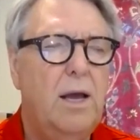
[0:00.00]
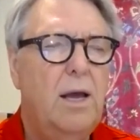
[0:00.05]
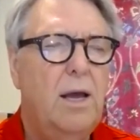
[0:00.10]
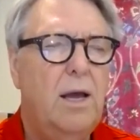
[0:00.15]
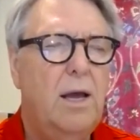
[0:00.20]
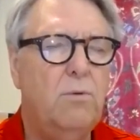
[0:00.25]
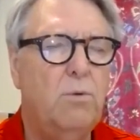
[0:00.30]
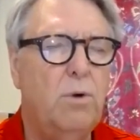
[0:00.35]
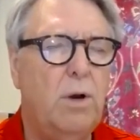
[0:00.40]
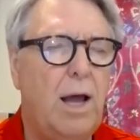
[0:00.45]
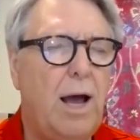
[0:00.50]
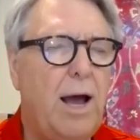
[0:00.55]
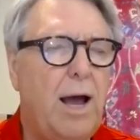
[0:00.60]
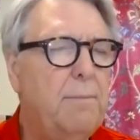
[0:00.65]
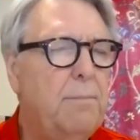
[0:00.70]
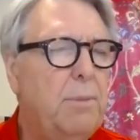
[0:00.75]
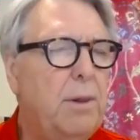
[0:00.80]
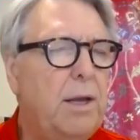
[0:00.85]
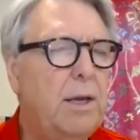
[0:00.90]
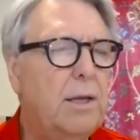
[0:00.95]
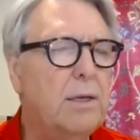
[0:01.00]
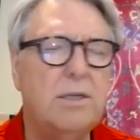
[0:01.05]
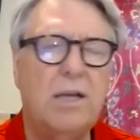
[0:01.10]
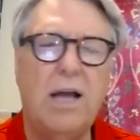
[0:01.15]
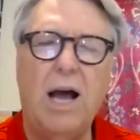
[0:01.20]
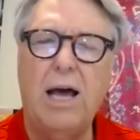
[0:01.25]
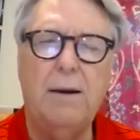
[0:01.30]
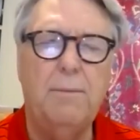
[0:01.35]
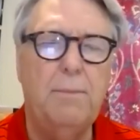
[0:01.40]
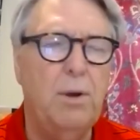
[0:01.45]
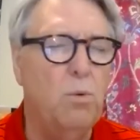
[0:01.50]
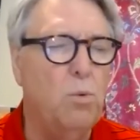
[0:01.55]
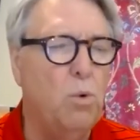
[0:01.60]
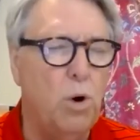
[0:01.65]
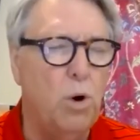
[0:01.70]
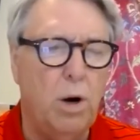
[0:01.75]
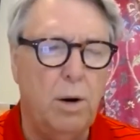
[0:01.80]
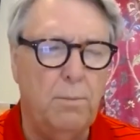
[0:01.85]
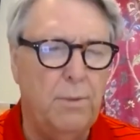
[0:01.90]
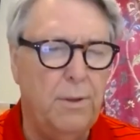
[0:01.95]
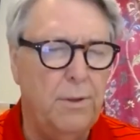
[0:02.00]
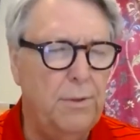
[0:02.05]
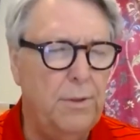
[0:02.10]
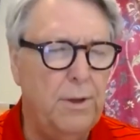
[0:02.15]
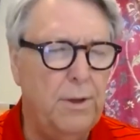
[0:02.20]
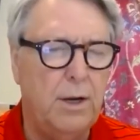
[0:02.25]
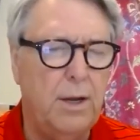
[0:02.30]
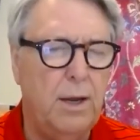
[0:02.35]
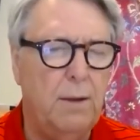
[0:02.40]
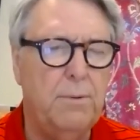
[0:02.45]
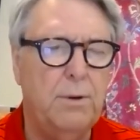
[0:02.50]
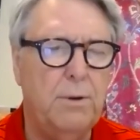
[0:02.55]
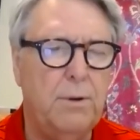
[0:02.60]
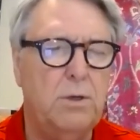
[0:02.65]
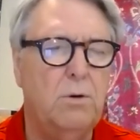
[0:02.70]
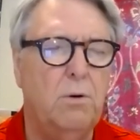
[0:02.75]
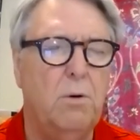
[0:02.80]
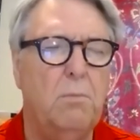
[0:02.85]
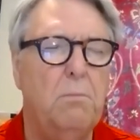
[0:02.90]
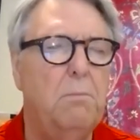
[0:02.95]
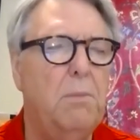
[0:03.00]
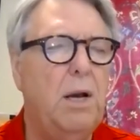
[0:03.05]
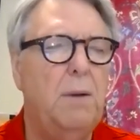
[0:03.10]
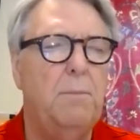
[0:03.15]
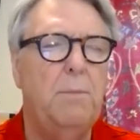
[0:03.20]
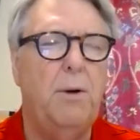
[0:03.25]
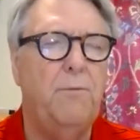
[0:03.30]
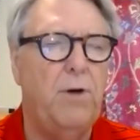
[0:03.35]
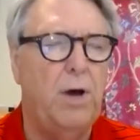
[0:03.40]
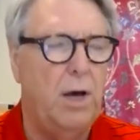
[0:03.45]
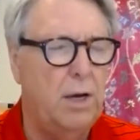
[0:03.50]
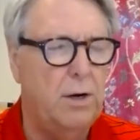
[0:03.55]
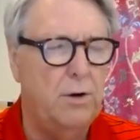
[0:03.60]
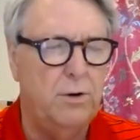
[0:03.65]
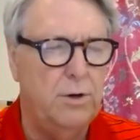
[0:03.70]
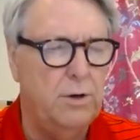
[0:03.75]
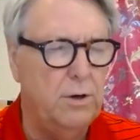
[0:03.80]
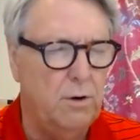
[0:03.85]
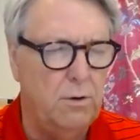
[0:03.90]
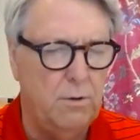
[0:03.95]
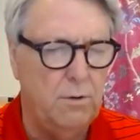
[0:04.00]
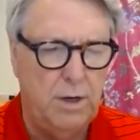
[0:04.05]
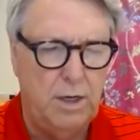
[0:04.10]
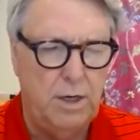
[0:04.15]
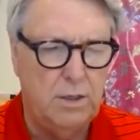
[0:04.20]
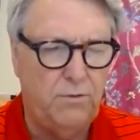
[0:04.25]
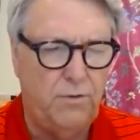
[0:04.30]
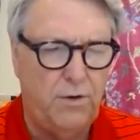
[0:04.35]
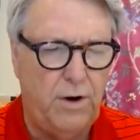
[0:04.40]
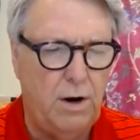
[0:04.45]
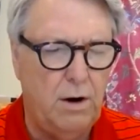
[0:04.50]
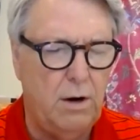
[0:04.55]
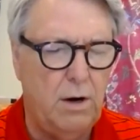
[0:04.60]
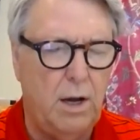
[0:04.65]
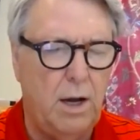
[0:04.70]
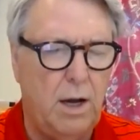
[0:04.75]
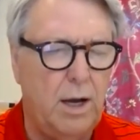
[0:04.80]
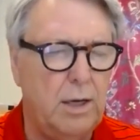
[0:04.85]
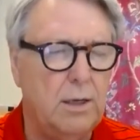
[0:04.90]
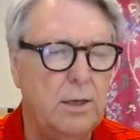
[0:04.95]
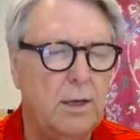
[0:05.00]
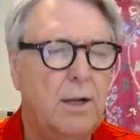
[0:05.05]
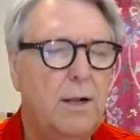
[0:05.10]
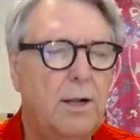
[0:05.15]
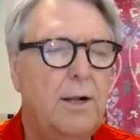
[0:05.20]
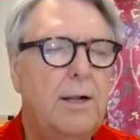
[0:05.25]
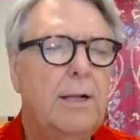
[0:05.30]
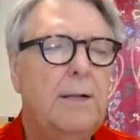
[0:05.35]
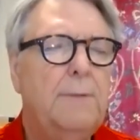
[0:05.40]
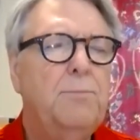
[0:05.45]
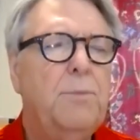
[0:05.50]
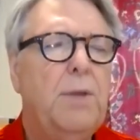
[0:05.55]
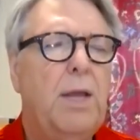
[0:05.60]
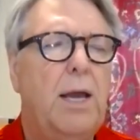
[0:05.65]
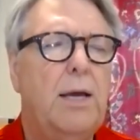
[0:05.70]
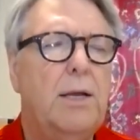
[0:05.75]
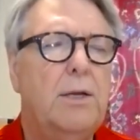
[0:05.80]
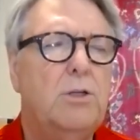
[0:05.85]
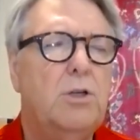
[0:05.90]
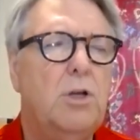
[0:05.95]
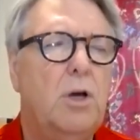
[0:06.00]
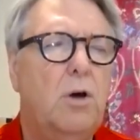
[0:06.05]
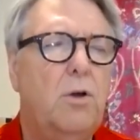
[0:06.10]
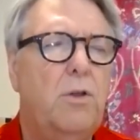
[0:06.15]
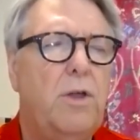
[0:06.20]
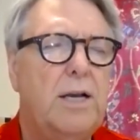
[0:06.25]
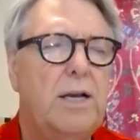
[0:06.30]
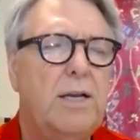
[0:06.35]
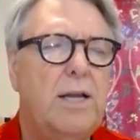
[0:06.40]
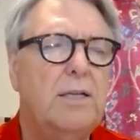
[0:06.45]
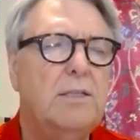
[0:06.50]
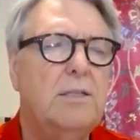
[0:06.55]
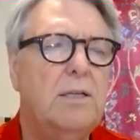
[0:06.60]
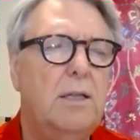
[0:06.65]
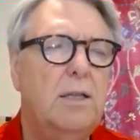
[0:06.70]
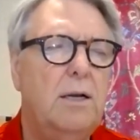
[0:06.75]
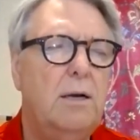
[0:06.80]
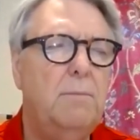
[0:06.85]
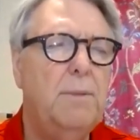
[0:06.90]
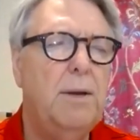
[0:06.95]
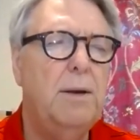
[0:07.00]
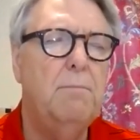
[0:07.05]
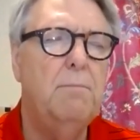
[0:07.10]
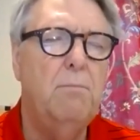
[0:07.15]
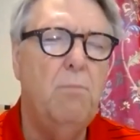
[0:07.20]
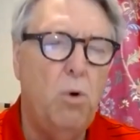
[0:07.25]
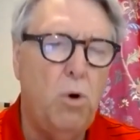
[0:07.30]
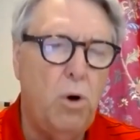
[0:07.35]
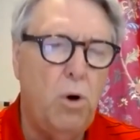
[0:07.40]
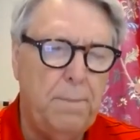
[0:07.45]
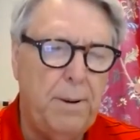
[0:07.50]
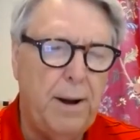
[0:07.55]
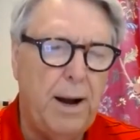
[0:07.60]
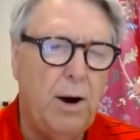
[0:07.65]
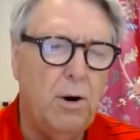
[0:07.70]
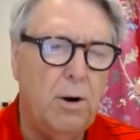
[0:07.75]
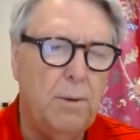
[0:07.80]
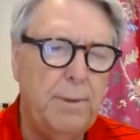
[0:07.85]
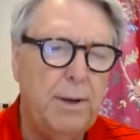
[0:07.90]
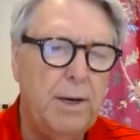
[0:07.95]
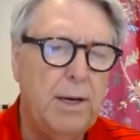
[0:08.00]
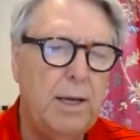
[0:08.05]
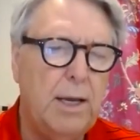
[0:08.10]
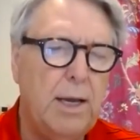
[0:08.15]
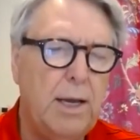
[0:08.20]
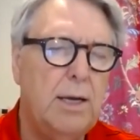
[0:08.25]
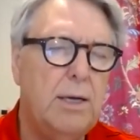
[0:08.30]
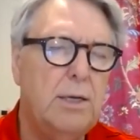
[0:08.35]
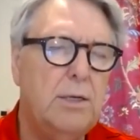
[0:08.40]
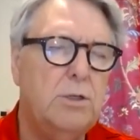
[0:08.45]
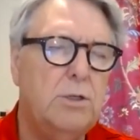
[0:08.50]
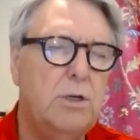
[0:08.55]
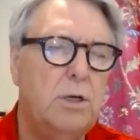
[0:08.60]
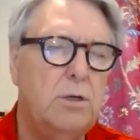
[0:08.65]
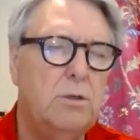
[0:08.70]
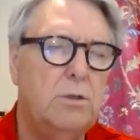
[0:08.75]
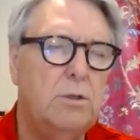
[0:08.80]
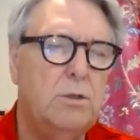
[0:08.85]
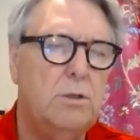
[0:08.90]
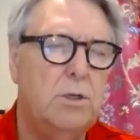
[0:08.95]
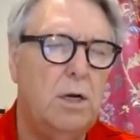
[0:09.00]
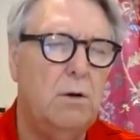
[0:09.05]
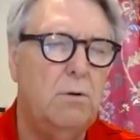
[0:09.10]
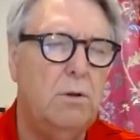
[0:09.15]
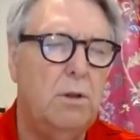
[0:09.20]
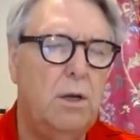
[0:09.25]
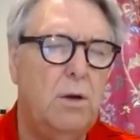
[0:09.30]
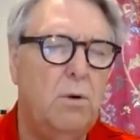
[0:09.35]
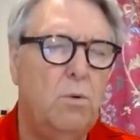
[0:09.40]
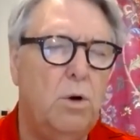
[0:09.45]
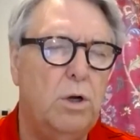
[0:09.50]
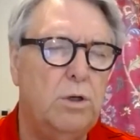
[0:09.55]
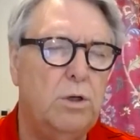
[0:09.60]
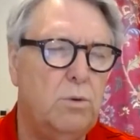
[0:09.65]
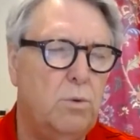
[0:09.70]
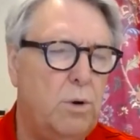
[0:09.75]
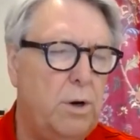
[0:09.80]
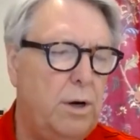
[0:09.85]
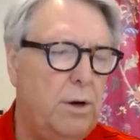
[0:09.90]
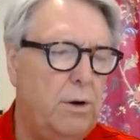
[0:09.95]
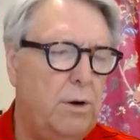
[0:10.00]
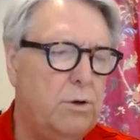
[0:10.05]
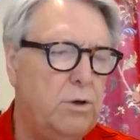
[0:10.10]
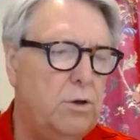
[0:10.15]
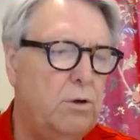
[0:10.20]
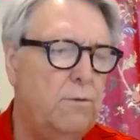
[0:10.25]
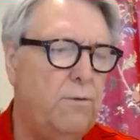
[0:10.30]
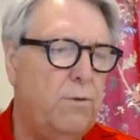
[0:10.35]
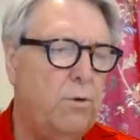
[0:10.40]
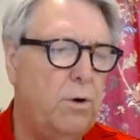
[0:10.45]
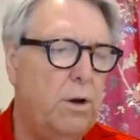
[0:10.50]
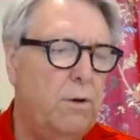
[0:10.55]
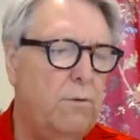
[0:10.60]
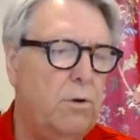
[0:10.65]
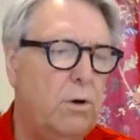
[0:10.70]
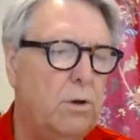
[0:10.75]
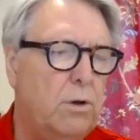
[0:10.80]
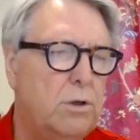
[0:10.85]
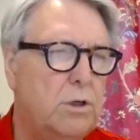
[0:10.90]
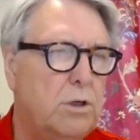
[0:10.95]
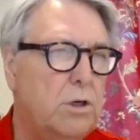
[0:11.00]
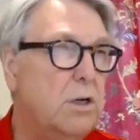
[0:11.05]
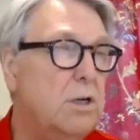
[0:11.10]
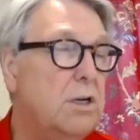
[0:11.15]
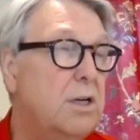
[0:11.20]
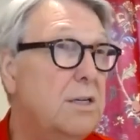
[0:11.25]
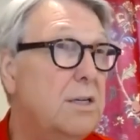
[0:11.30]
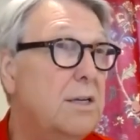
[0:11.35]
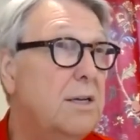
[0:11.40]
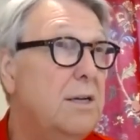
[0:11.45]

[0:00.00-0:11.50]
and reliably, it's got to be warm. They'll keep it to a minimum of 100 degrees Fahrenheit. And so that takes a little bit more power. But again, it's generally a 120 or 240 volt circuit.